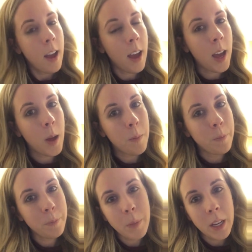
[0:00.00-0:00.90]

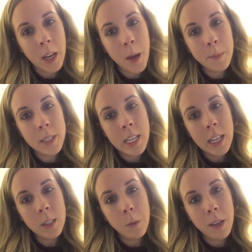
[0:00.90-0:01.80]
But come see us.